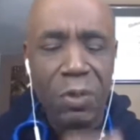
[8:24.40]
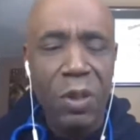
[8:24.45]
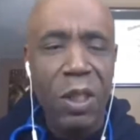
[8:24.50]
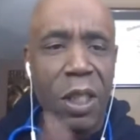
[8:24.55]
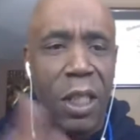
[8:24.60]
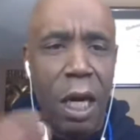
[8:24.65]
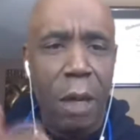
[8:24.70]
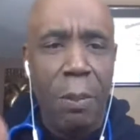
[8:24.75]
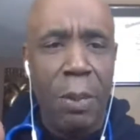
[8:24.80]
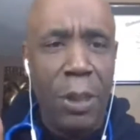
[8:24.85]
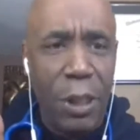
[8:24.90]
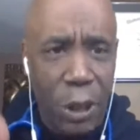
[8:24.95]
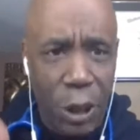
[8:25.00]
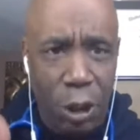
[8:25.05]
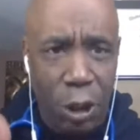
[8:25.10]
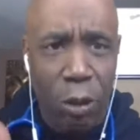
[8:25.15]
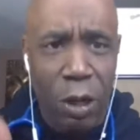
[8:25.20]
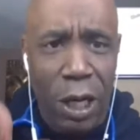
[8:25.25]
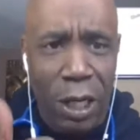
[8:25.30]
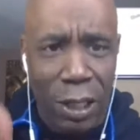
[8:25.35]
Number
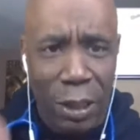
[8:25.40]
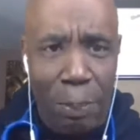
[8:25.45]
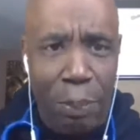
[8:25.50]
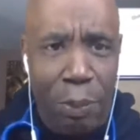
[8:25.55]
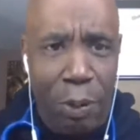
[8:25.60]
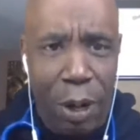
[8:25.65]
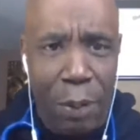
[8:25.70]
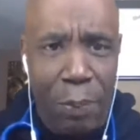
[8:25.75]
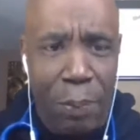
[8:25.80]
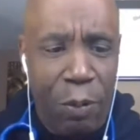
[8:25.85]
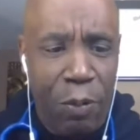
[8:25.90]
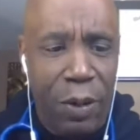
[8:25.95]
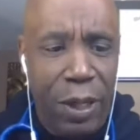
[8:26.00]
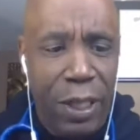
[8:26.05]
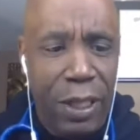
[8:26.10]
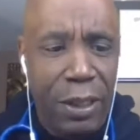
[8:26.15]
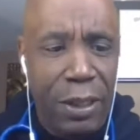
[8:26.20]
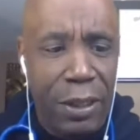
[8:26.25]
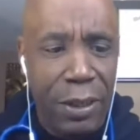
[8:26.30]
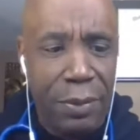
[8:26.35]
two under
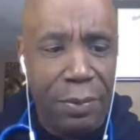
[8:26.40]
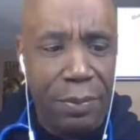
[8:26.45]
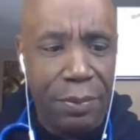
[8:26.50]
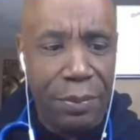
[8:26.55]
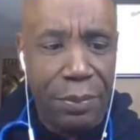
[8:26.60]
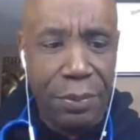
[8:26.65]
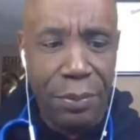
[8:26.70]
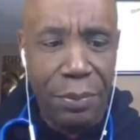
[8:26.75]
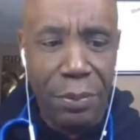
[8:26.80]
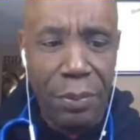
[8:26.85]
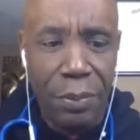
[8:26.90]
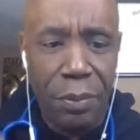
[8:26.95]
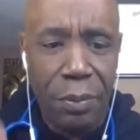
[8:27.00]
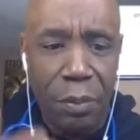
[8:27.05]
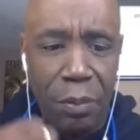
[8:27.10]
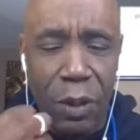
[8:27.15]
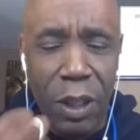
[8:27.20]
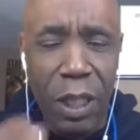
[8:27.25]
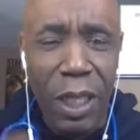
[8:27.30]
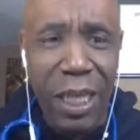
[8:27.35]
preparation,
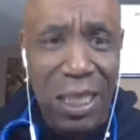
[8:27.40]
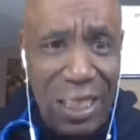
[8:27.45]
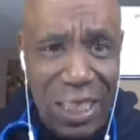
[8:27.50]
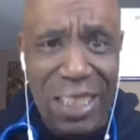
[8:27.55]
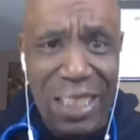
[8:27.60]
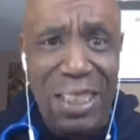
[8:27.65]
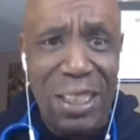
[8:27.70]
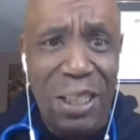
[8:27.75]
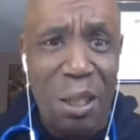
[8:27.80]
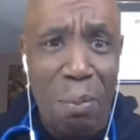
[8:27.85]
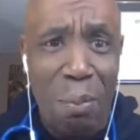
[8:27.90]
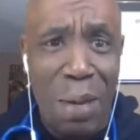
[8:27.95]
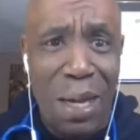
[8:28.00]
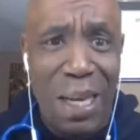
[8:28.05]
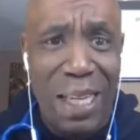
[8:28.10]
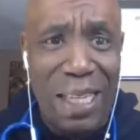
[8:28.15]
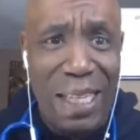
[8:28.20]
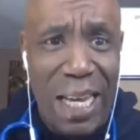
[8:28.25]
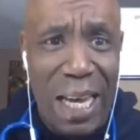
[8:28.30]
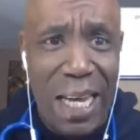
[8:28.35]
a list of
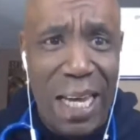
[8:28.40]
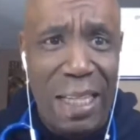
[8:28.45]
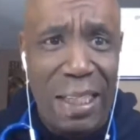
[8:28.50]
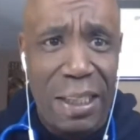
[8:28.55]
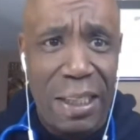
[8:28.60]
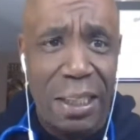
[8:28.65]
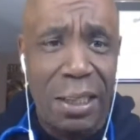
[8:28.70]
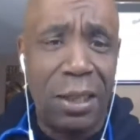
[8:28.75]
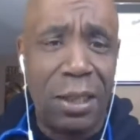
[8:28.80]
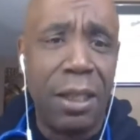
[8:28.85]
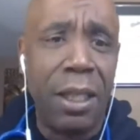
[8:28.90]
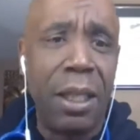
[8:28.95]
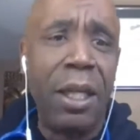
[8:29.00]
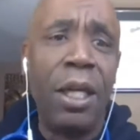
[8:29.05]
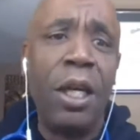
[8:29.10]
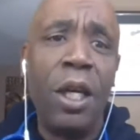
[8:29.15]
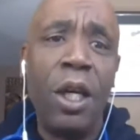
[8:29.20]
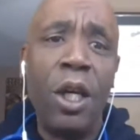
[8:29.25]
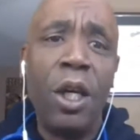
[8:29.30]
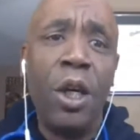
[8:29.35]
medications.
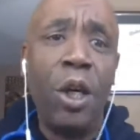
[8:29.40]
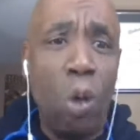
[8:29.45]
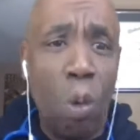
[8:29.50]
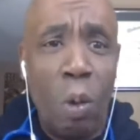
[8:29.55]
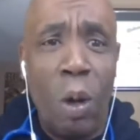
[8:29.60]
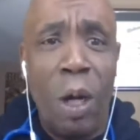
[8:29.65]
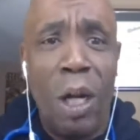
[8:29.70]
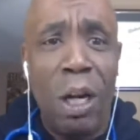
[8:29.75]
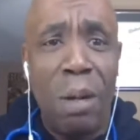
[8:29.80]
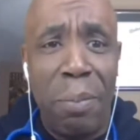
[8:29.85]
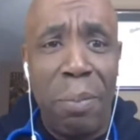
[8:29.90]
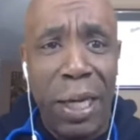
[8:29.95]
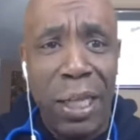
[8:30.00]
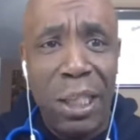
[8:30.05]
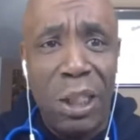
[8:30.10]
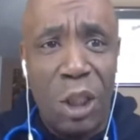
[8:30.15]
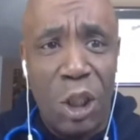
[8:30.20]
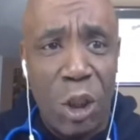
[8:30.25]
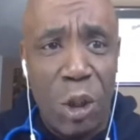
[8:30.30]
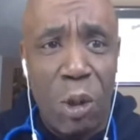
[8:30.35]
You want to
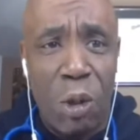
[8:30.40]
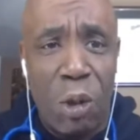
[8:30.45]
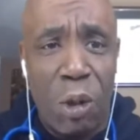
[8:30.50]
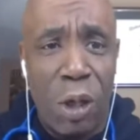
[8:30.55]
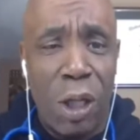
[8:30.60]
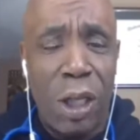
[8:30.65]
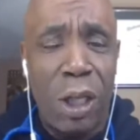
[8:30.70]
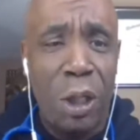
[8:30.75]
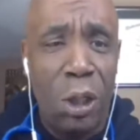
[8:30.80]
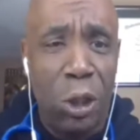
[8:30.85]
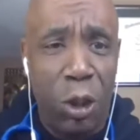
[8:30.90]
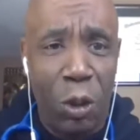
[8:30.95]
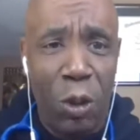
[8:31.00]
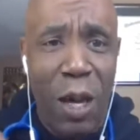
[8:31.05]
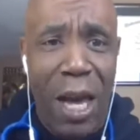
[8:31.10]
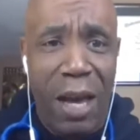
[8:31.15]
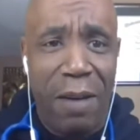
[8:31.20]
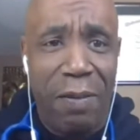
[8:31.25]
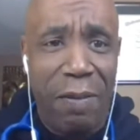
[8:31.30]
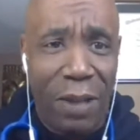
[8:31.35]
make sure
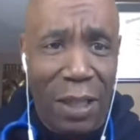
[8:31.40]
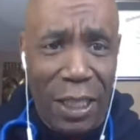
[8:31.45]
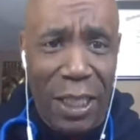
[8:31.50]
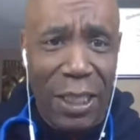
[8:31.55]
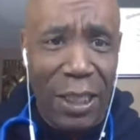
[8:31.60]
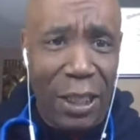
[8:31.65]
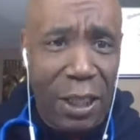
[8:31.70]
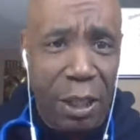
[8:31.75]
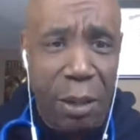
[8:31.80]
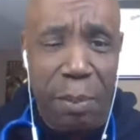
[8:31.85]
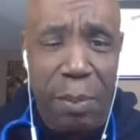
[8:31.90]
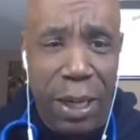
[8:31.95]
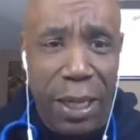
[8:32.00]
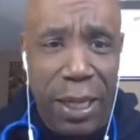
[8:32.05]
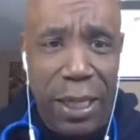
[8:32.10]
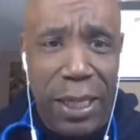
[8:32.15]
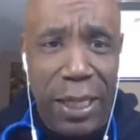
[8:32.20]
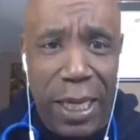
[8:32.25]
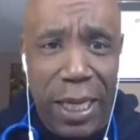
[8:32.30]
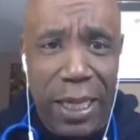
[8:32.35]
you have a list of
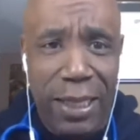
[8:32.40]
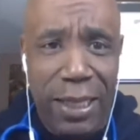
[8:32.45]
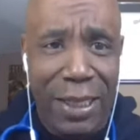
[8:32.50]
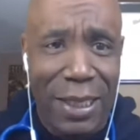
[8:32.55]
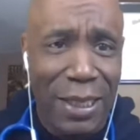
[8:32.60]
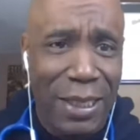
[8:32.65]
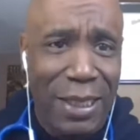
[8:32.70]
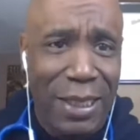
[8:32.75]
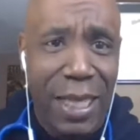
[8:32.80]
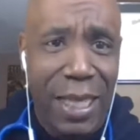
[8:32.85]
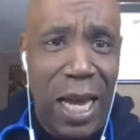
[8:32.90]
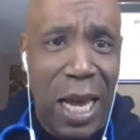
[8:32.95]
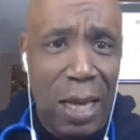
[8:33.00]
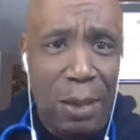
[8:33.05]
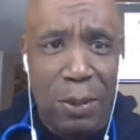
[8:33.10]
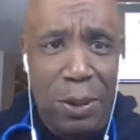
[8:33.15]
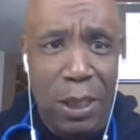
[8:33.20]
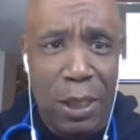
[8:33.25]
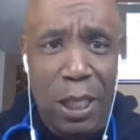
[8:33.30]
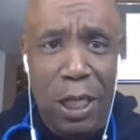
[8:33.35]
medications
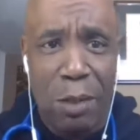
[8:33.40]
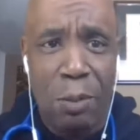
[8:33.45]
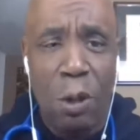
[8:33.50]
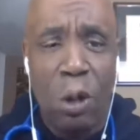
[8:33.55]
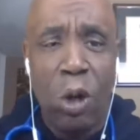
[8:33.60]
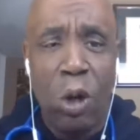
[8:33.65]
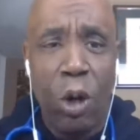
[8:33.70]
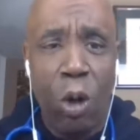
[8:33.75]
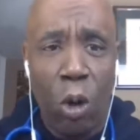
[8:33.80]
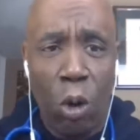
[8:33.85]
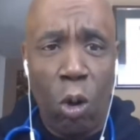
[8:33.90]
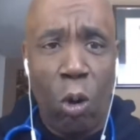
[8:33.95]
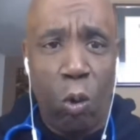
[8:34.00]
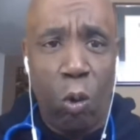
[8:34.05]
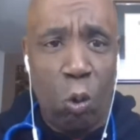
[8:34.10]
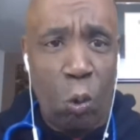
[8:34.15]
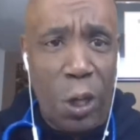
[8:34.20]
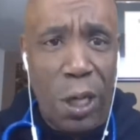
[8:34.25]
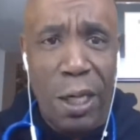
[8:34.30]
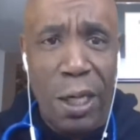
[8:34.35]
typed up
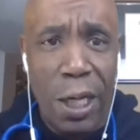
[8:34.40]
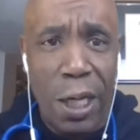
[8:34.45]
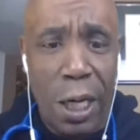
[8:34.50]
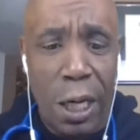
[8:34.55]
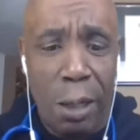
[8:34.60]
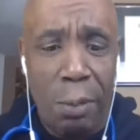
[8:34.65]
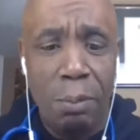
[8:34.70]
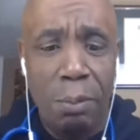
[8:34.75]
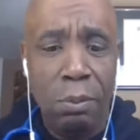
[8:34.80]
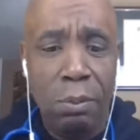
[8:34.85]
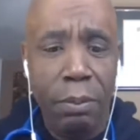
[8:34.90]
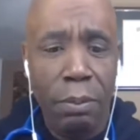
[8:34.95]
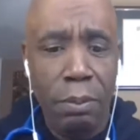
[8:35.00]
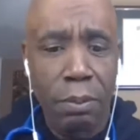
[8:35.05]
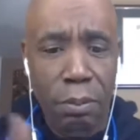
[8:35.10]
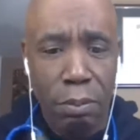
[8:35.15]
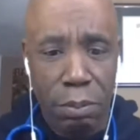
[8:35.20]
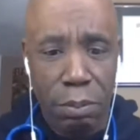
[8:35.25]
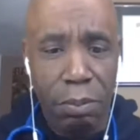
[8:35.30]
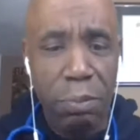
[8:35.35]
or written up
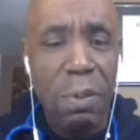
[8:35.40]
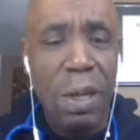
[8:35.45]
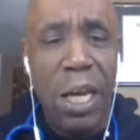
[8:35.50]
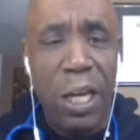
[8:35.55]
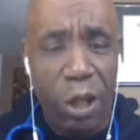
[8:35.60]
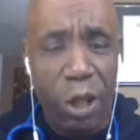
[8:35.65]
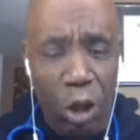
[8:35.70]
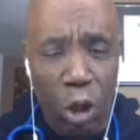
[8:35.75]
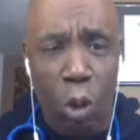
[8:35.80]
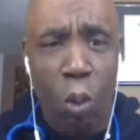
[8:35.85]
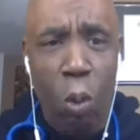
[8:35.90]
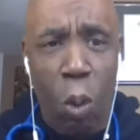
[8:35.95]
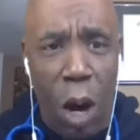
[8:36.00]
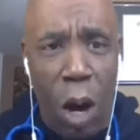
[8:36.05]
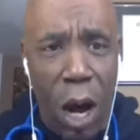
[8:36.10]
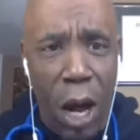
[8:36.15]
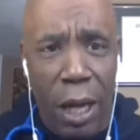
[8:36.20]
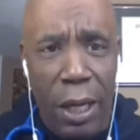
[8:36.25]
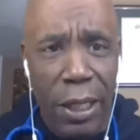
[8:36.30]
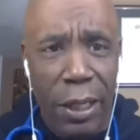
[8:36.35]
in your
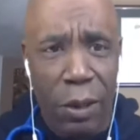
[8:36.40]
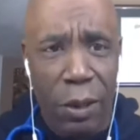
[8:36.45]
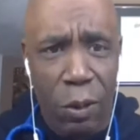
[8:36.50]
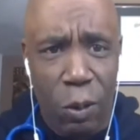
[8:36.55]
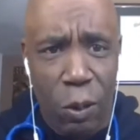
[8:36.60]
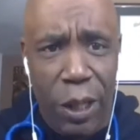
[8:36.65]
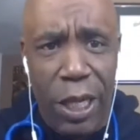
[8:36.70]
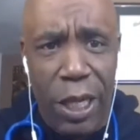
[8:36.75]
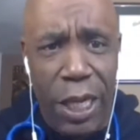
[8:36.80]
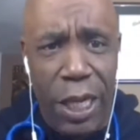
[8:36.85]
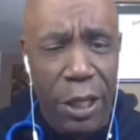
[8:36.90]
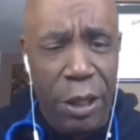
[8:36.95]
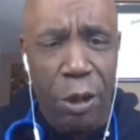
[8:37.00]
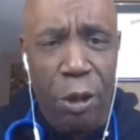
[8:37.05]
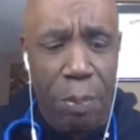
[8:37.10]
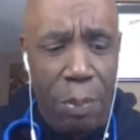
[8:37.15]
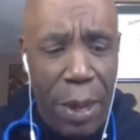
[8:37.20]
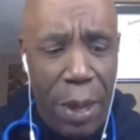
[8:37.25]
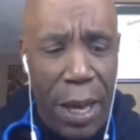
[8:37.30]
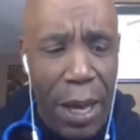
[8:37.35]
wallet or in
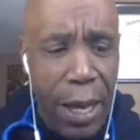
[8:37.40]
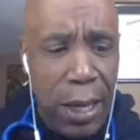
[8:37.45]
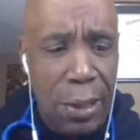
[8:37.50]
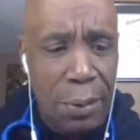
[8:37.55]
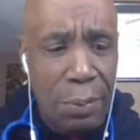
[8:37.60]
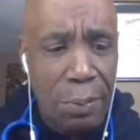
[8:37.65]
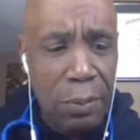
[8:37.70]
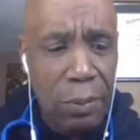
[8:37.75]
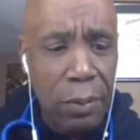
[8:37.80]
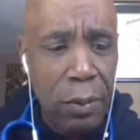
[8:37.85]
your bag.